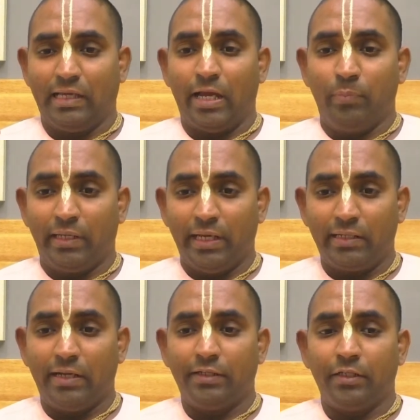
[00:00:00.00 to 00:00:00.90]
and began
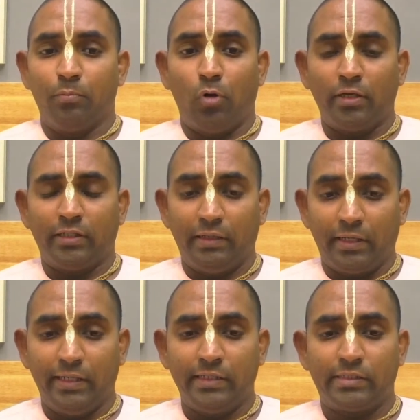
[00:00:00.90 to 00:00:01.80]
cutting important
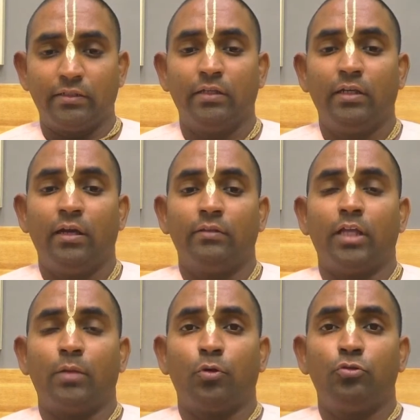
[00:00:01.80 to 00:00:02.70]
trees
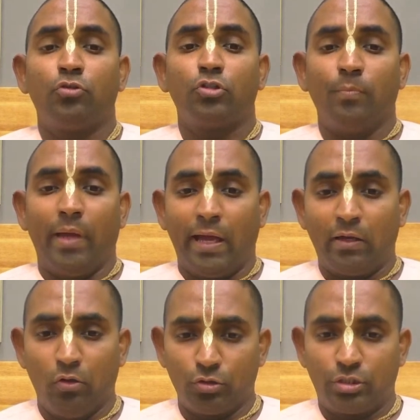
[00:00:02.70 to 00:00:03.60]
that produced
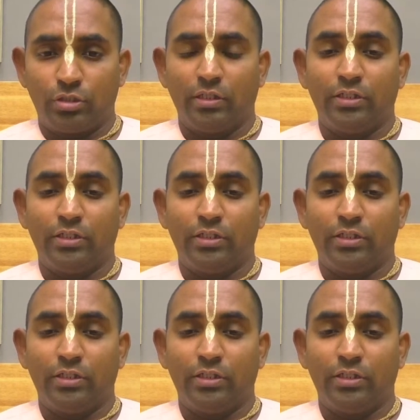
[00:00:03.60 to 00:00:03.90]
mangoes,